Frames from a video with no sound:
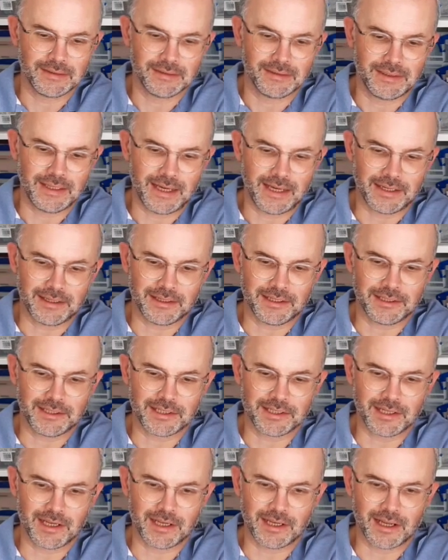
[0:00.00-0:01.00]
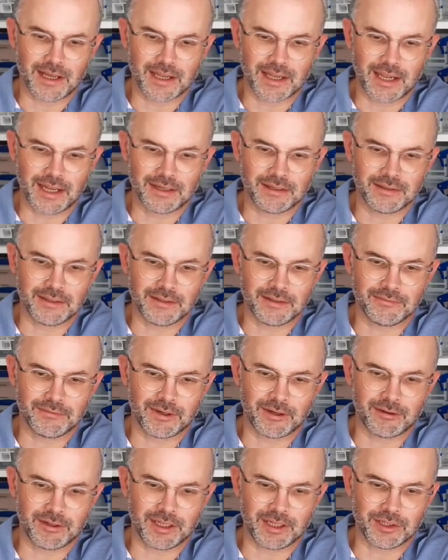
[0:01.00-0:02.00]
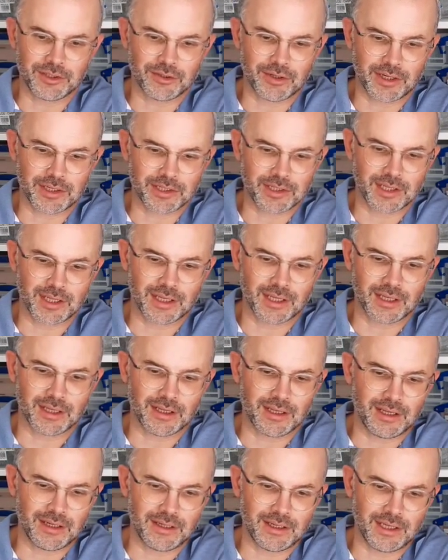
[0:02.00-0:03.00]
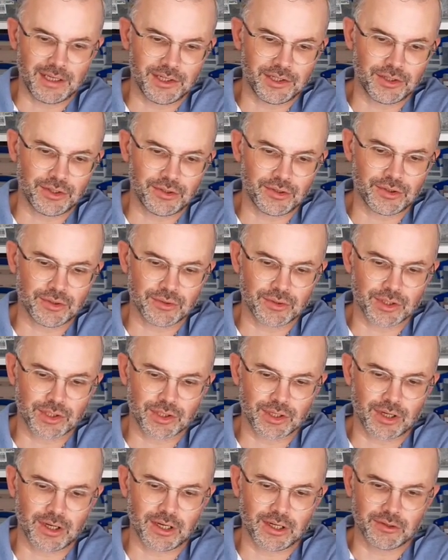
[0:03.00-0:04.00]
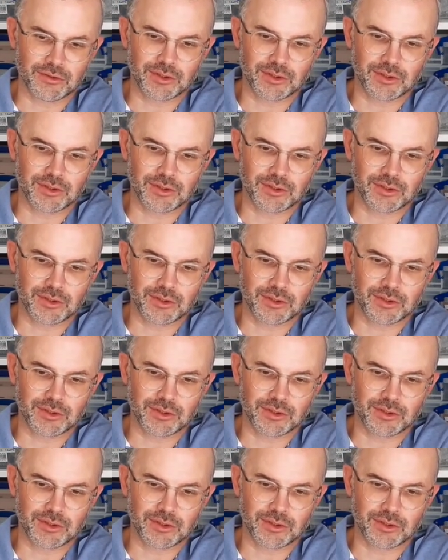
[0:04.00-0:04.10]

Yeah, it's again very interesting in his usual style.